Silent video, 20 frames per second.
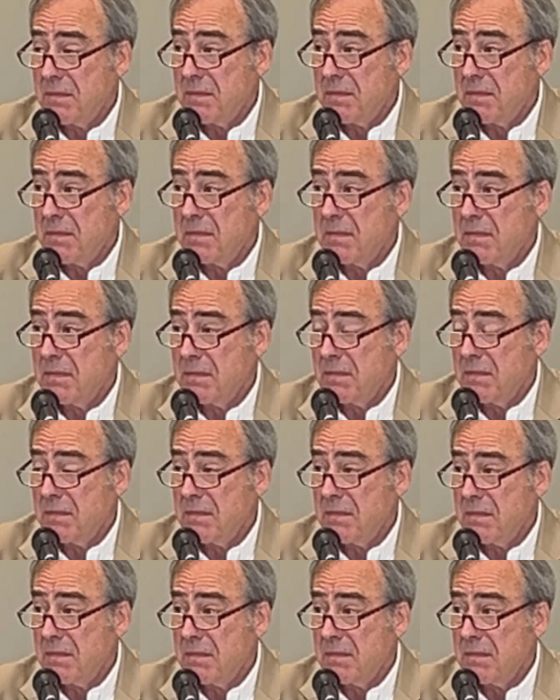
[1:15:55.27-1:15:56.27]
Sheet
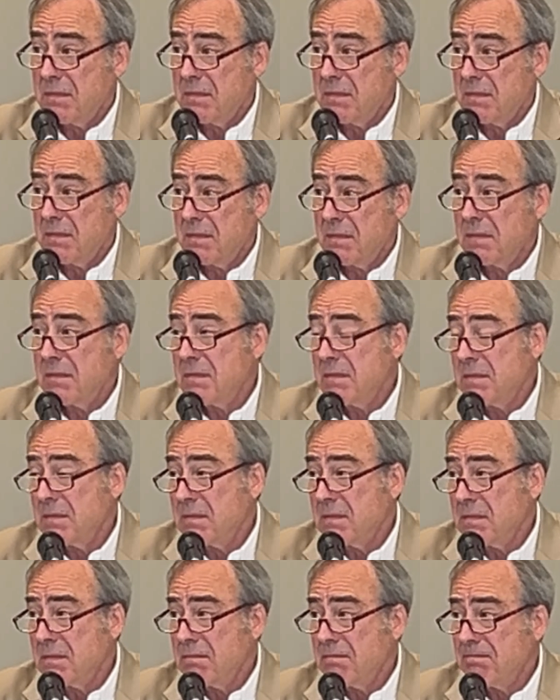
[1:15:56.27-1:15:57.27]
piling is used
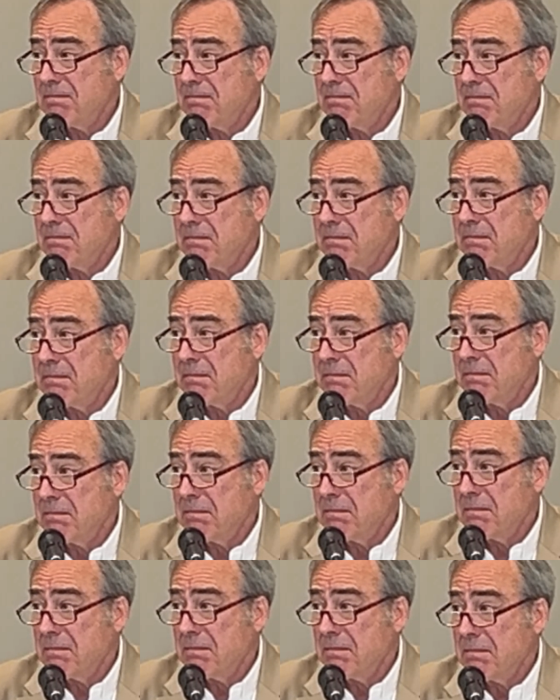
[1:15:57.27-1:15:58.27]
for protection of
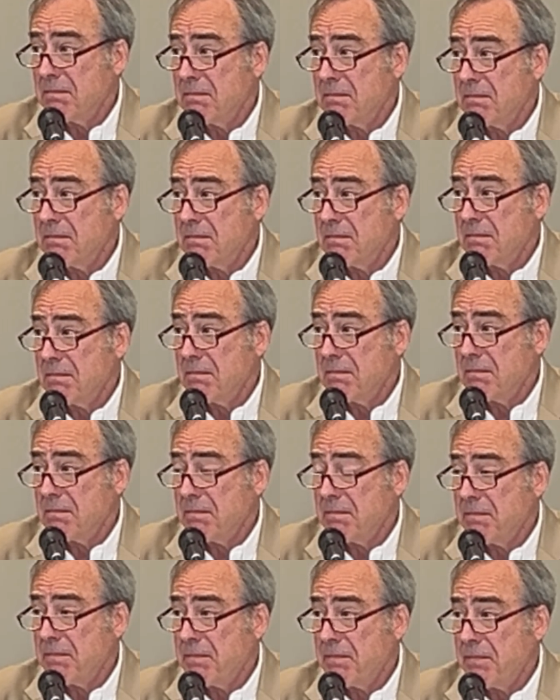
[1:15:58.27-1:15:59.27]
personnel
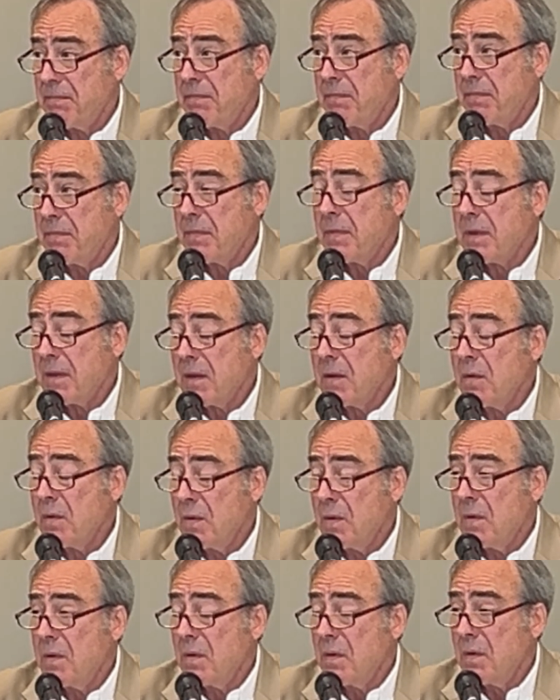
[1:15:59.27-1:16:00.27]
where
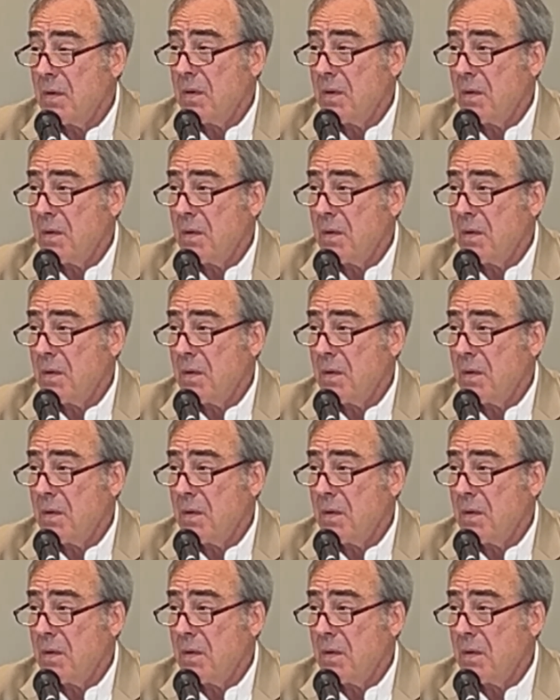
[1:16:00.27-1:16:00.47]
soils in the